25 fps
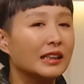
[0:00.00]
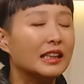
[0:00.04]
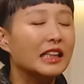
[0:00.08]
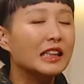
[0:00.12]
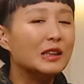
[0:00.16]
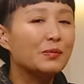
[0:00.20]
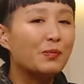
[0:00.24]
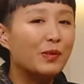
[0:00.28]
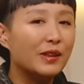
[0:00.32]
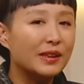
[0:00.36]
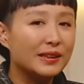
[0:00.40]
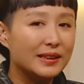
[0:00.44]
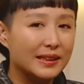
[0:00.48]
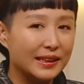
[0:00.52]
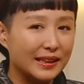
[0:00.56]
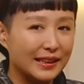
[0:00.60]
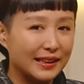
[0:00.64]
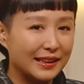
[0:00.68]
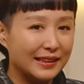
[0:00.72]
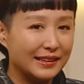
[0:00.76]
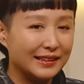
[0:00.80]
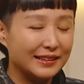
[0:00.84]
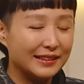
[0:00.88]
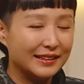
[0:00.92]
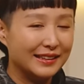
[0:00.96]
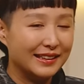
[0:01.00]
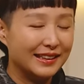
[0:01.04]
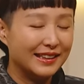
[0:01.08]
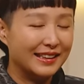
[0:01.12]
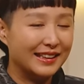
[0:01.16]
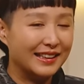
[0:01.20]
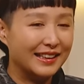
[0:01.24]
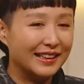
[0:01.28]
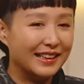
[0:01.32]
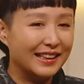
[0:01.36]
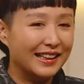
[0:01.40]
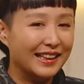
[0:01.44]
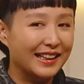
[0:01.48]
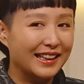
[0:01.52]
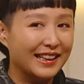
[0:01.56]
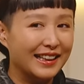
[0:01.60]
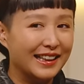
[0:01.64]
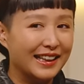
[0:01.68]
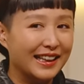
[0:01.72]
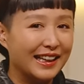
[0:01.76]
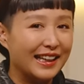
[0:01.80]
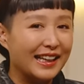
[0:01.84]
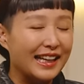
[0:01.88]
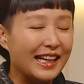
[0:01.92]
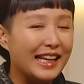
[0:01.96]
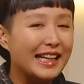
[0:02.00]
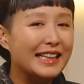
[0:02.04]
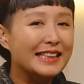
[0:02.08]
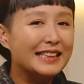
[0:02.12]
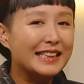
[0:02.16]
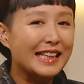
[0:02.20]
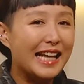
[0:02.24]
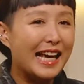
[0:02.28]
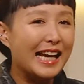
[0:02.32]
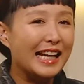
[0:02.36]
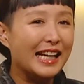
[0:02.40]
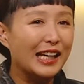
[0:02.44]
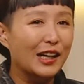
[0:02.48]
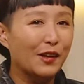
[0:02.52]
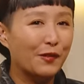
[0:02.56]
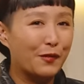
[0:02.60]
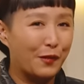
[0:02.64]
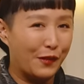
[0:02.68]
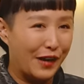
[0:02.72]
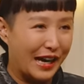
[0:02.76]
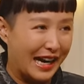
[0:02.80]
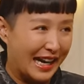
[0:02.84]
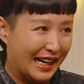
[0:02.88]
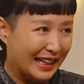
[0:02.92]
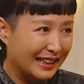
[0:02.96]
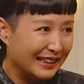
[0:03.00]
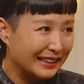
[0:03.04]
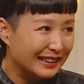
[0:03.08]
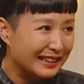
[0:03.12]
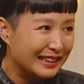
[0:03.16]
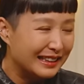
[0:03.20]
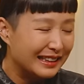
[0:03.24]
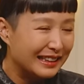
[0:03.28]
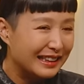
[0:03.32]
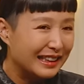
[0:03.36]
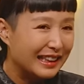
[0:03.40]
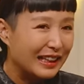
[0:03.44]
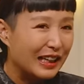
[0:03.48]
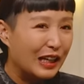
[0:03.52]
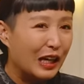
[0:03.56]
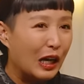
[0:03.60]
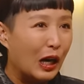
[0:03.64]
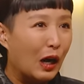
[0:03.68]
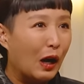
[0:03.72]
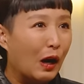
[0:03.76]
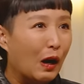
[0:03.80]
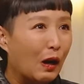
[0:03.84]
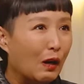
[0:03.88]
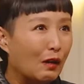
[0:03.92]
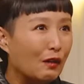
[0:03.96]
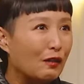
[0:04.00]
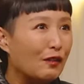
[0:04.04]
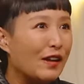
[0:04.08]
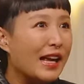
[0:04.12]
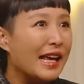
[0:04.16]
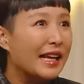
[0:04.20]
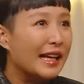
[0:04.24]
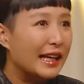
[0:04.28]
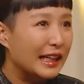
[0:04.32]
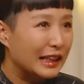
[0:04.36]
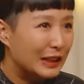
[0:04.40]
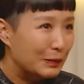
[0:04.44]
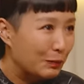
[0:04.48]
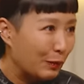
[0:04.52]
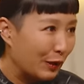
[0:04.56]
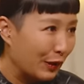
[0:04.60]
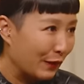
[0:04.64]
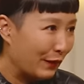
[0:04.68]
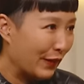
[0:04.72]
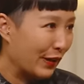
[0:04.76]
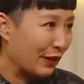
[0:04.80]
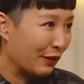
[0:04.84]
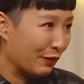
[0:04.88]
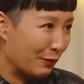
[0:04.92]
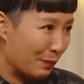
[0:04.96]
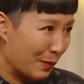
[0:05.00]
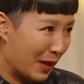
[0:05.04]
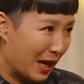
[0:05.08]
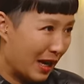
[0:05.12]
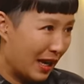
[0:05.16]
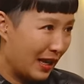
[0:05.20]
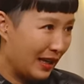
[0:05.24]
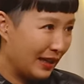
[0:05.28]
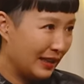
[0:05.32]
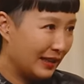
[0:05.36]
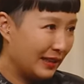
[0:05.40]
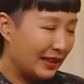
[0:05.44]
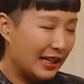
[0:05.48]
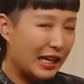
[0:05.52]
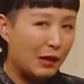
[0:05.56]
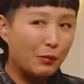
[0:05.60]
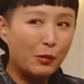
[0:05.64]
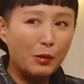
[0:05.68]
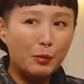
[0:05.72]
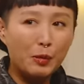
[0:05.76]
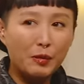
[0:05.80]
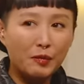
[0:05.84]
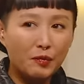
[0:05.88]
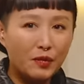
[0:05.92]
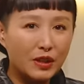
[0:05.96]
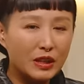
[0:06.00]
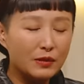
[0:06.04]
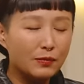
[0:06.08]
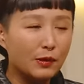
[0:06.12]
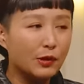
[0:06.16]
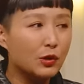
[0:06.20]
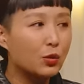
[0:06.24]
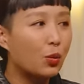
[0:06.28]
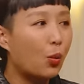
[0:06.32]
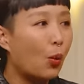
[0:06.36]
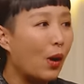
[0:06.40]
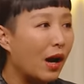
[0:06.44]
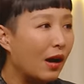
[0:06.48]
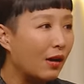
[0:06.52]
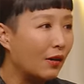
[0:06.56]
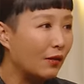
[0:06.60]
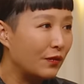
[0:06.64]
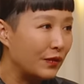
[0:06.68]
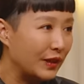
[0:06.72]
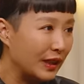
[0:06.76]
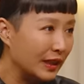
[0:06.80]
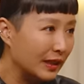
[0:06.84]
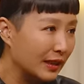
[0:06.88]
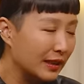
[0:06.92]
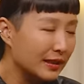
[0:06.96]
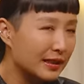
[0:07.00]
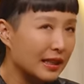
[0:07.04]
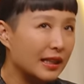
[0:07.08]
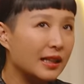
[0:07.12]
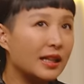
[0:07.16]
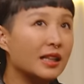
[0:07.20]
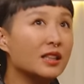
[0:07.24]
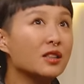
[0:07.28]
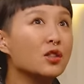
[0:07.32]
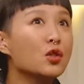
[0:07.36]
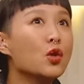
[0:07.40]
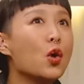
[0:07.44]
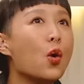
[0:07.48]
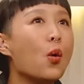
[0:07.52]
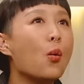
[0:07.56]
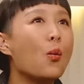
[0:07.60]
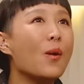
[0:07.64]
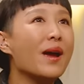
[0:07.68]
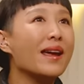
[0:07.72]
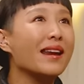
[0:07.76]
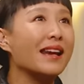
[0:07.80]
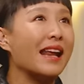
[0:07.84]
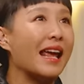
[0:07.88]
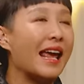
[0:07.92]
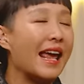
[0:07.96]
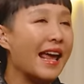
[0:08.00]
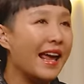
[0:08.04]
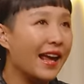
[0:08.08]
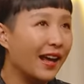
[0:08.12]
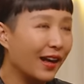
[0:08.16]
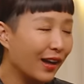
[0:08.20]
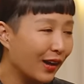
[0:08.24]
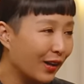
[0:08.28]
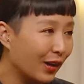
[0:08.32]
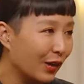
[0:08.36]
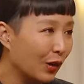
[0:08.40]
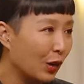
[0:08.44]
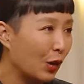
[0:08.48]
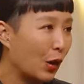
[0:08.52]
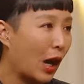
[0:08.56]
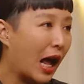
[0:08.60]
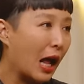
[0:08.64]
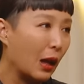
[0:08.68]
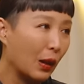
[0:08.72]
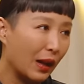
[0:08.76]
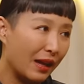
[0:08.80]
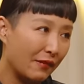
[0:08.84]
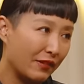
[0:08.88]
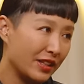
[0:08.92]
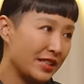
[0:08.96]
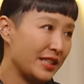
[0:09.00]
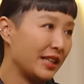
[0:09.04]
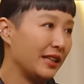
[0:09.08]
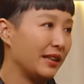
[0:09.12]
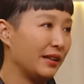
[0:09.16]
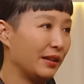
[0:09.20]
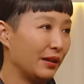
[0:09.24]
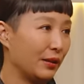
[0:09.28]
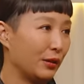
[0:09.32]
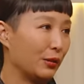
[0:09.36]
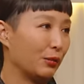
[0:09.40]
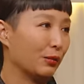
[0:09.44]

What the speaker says: This person is like a friend of an ex-boyfriend of mine, and we've been friends for 12 years, and there's no way in hell I'll ever date him.